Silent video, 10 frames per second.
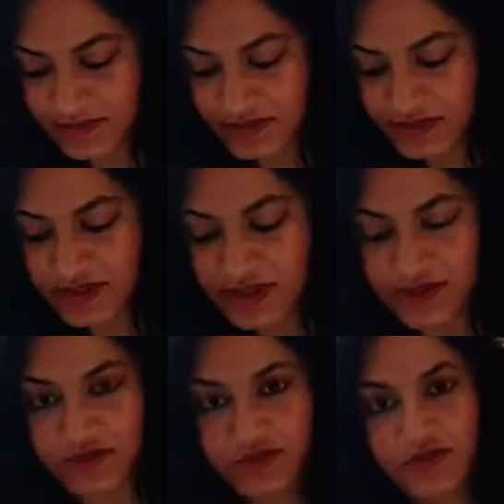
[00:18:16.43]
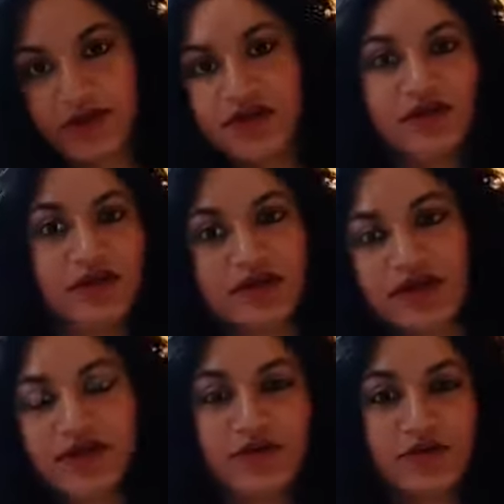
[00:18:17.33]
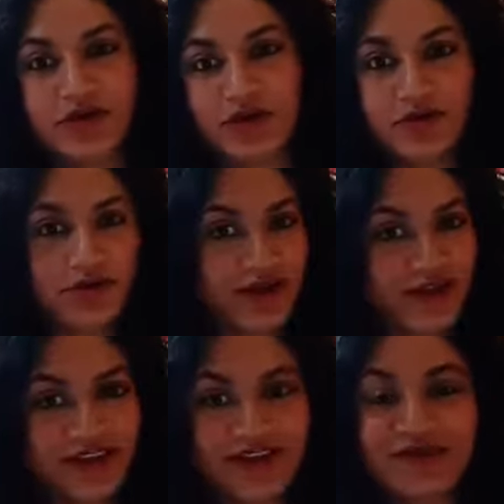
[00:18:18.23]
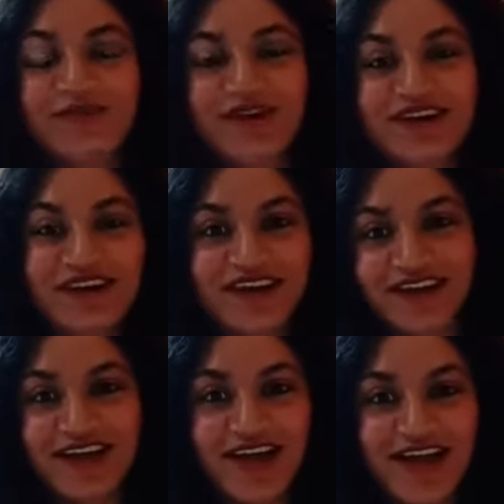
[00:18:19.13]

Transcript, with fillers: that you know in Tokyo he can completely